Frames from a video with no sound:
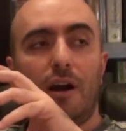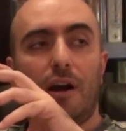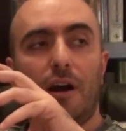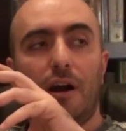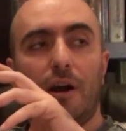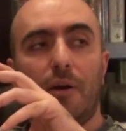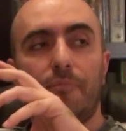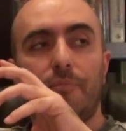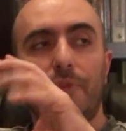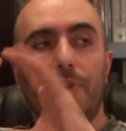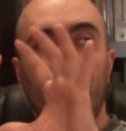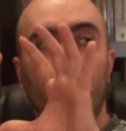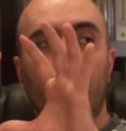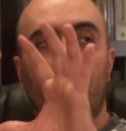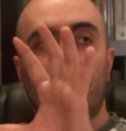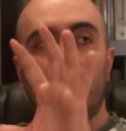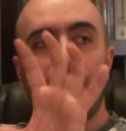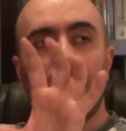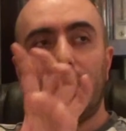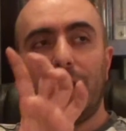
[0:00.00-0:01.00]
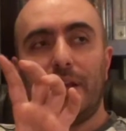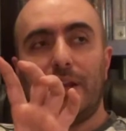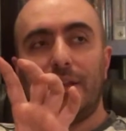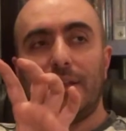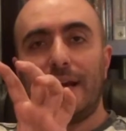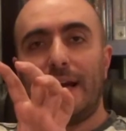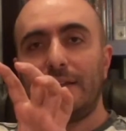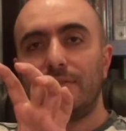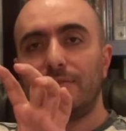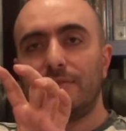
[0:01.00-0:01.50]
You want to be
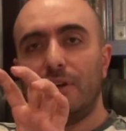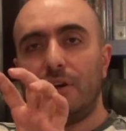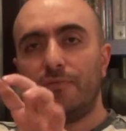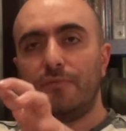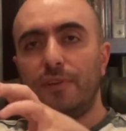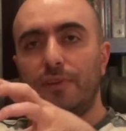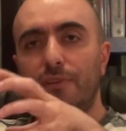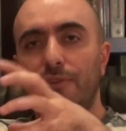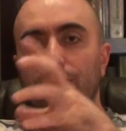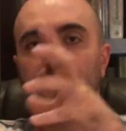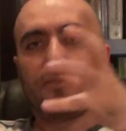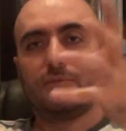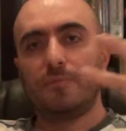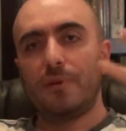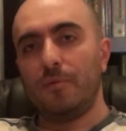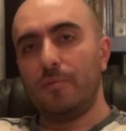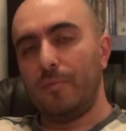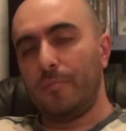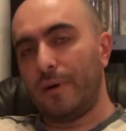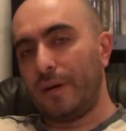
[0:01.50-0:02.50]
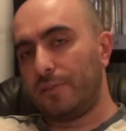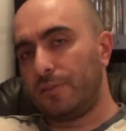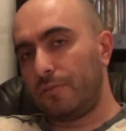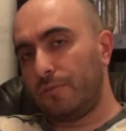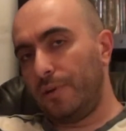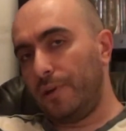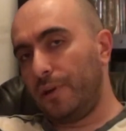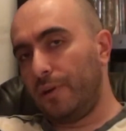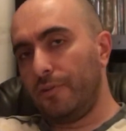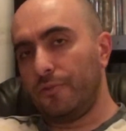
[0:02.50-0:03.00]
getting that stuff and using maybe about
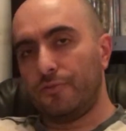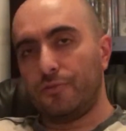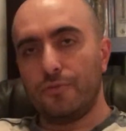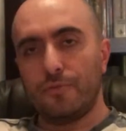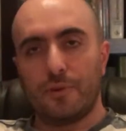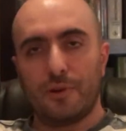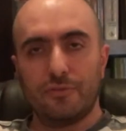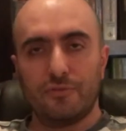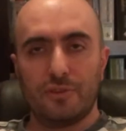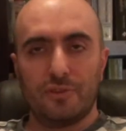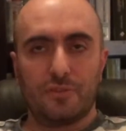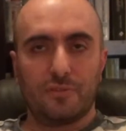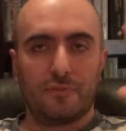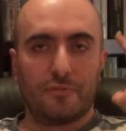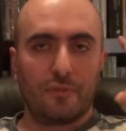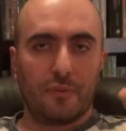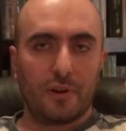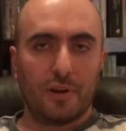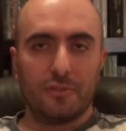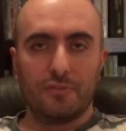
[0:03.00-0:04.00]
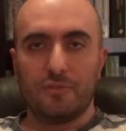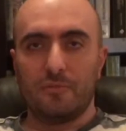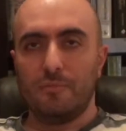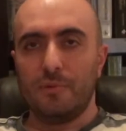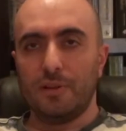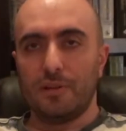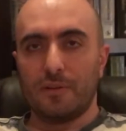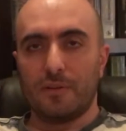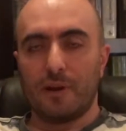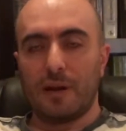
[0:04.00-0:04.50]
200 to 400
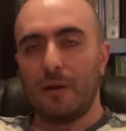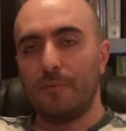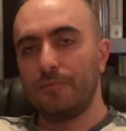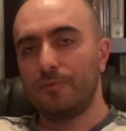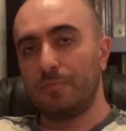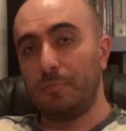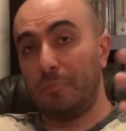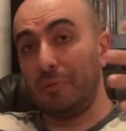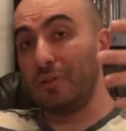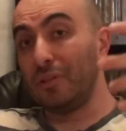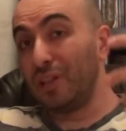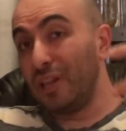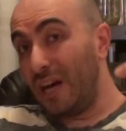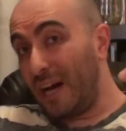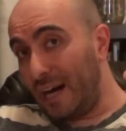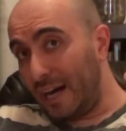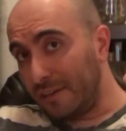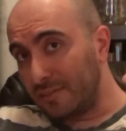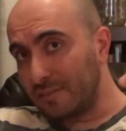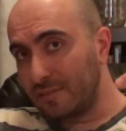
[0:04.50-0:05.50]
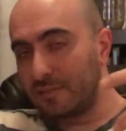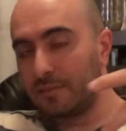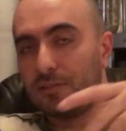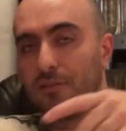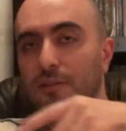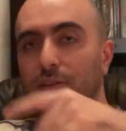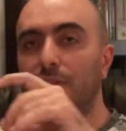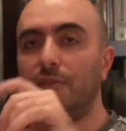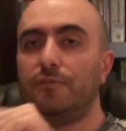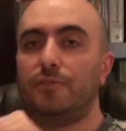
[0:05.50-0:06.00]
milligrams plus,
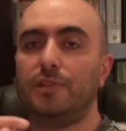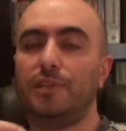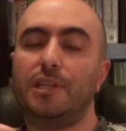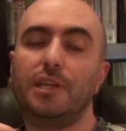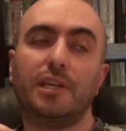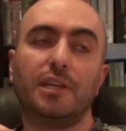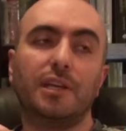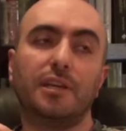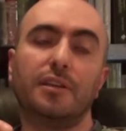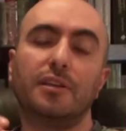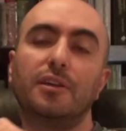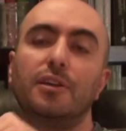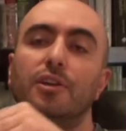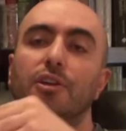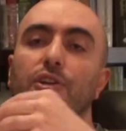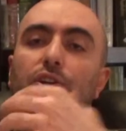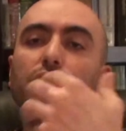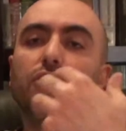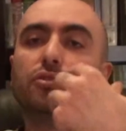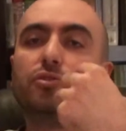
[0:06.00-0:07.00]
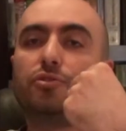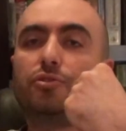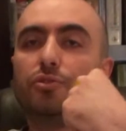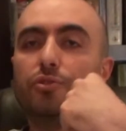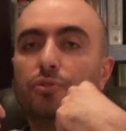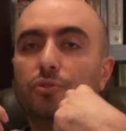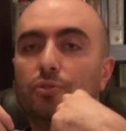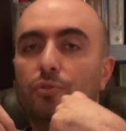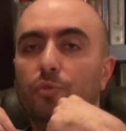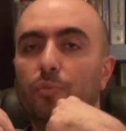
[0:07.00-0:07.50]
if you need it,
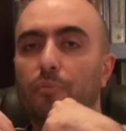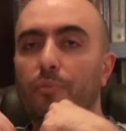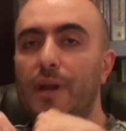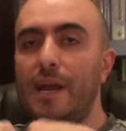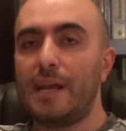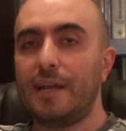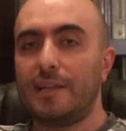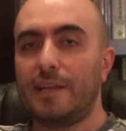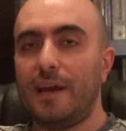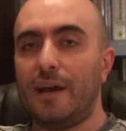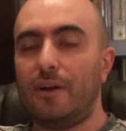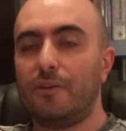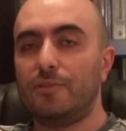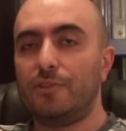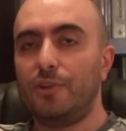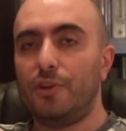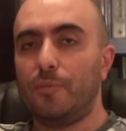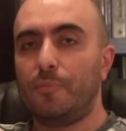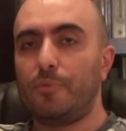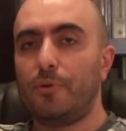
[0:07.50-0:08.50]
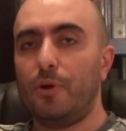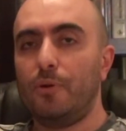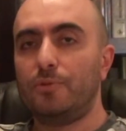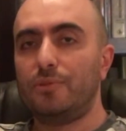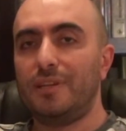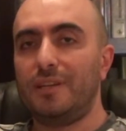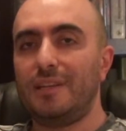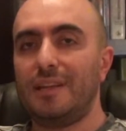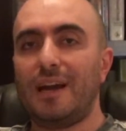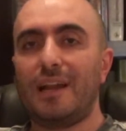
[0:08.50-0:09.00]
to break down your
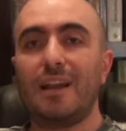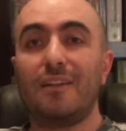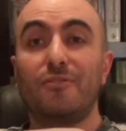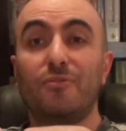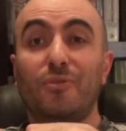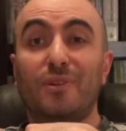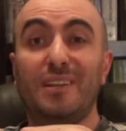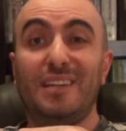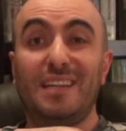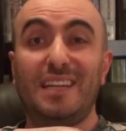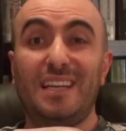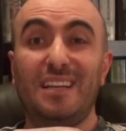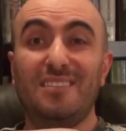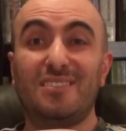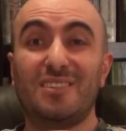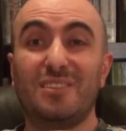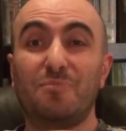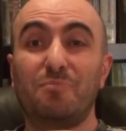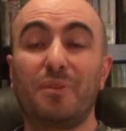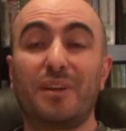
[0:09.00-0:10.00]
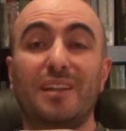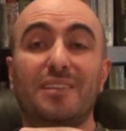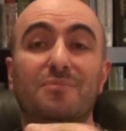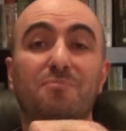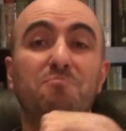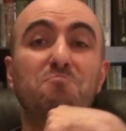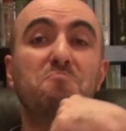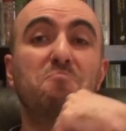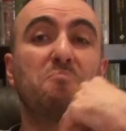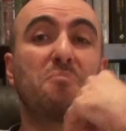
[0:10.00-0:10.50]
protein. Not everyone needs it, but
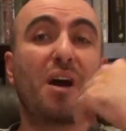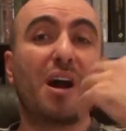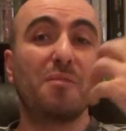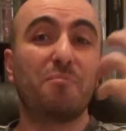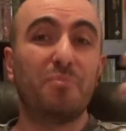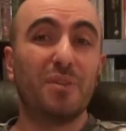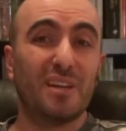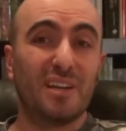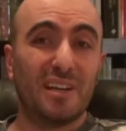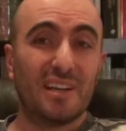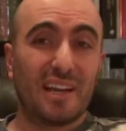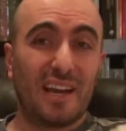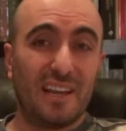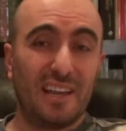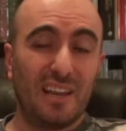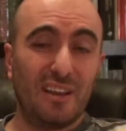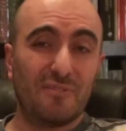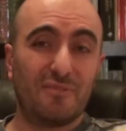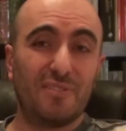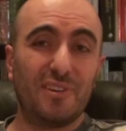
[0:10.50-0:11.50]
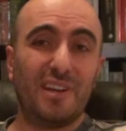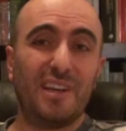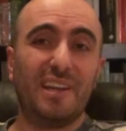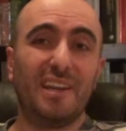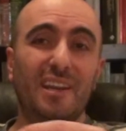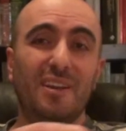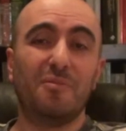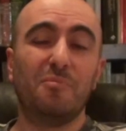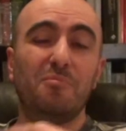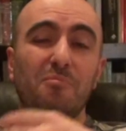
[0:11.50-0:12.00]
it might be a good idea if you're
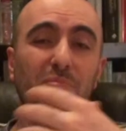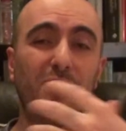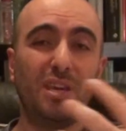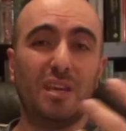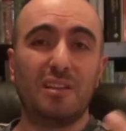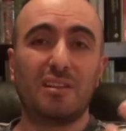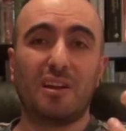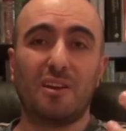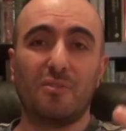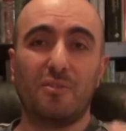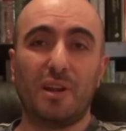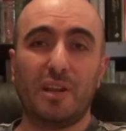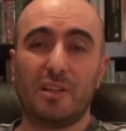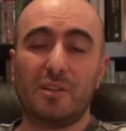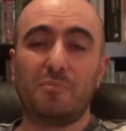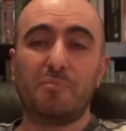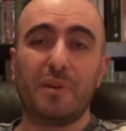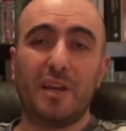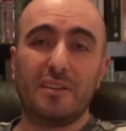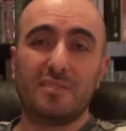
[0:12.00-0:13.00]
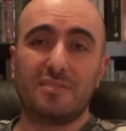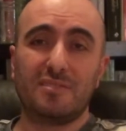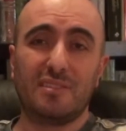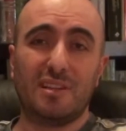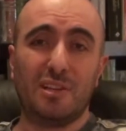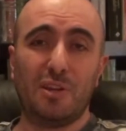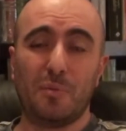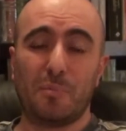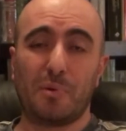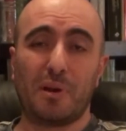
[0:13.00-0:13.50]
eating meat on a regular basis
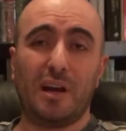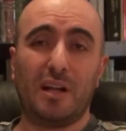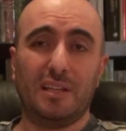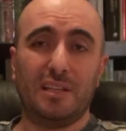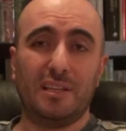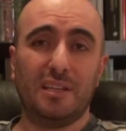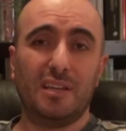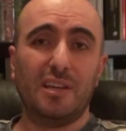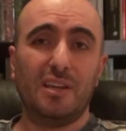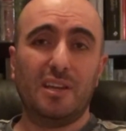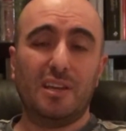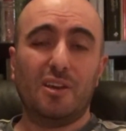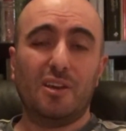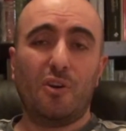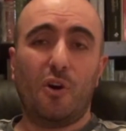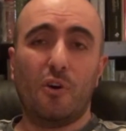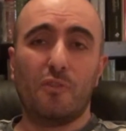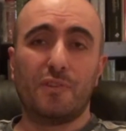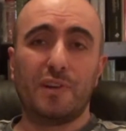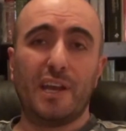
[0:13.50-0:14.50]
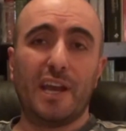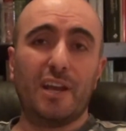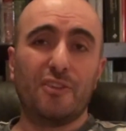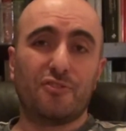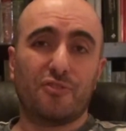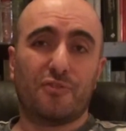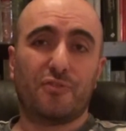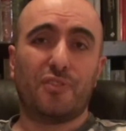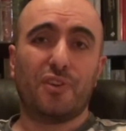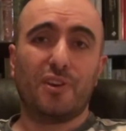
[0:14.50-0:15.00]
and you're probably over the
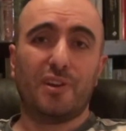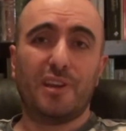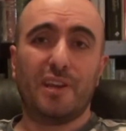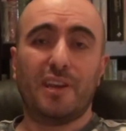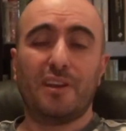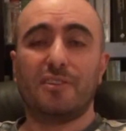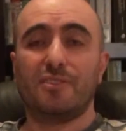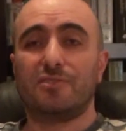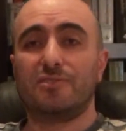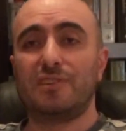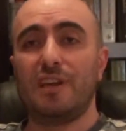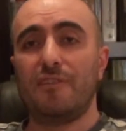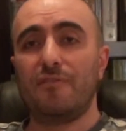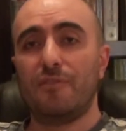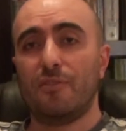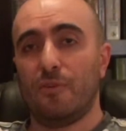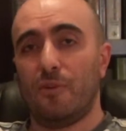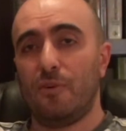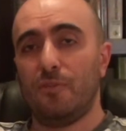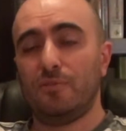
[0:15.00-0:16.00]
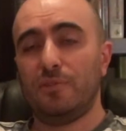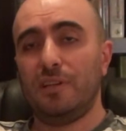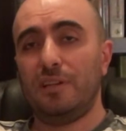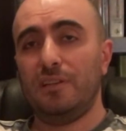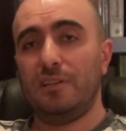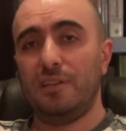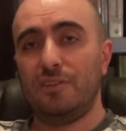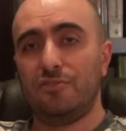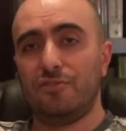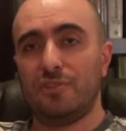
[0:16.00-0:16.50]
age of 30. It'll save your own
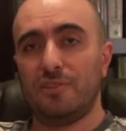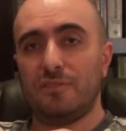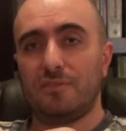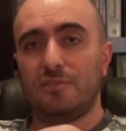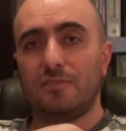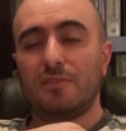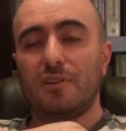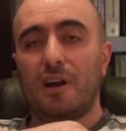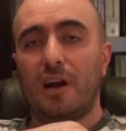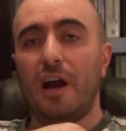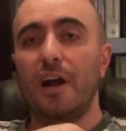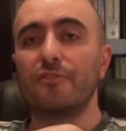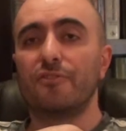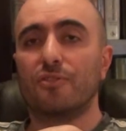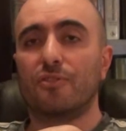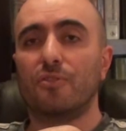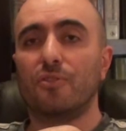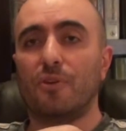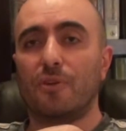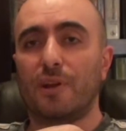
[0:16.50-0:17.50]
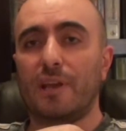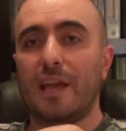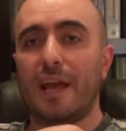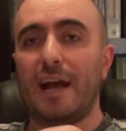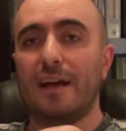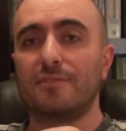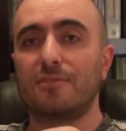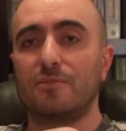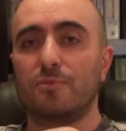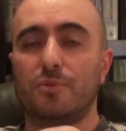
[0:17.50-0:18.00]
indigenous hydrochloric
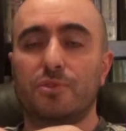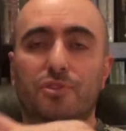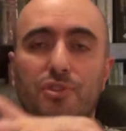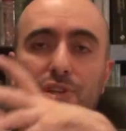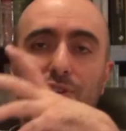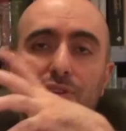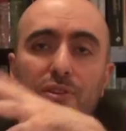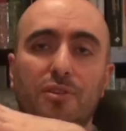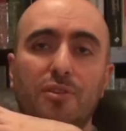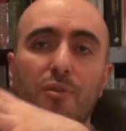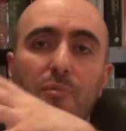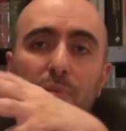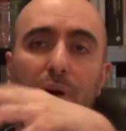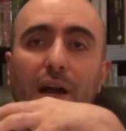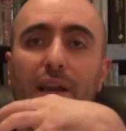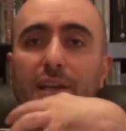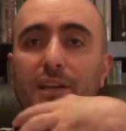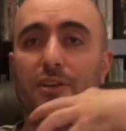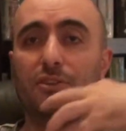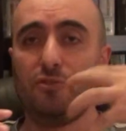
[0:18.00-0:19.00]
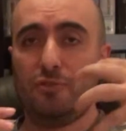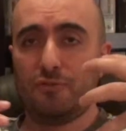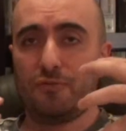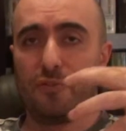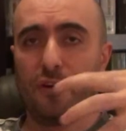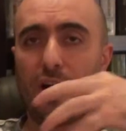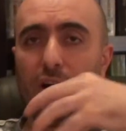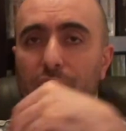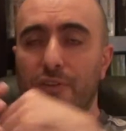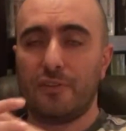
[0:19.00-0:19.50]
acid, which you can, your body can use
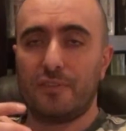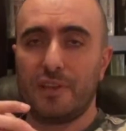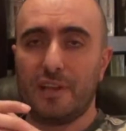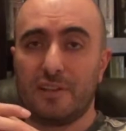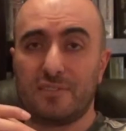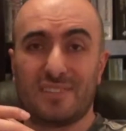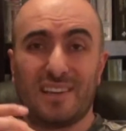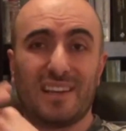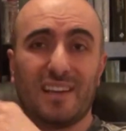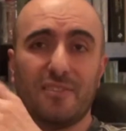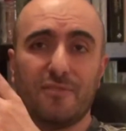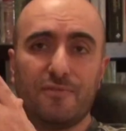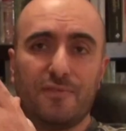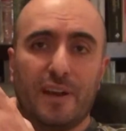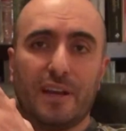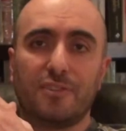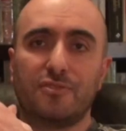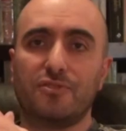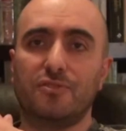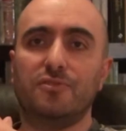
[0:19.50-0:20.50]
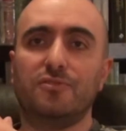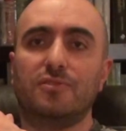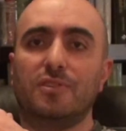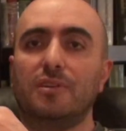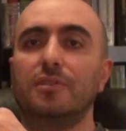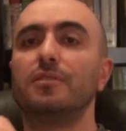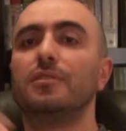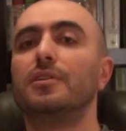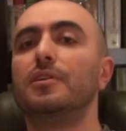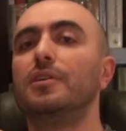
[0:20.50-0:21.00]
for other things like infections
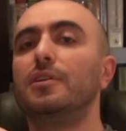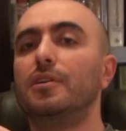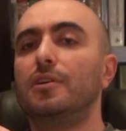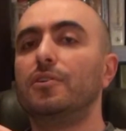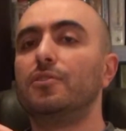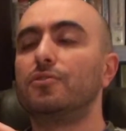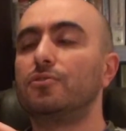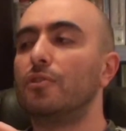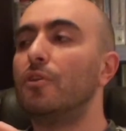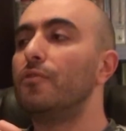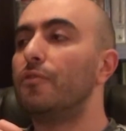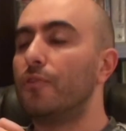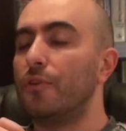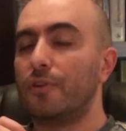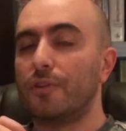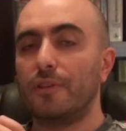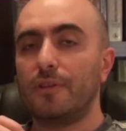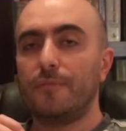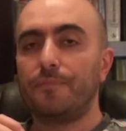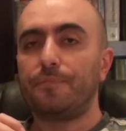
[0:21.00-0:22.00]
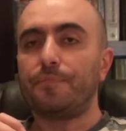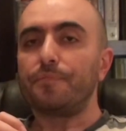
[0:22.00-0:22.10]
and so forth.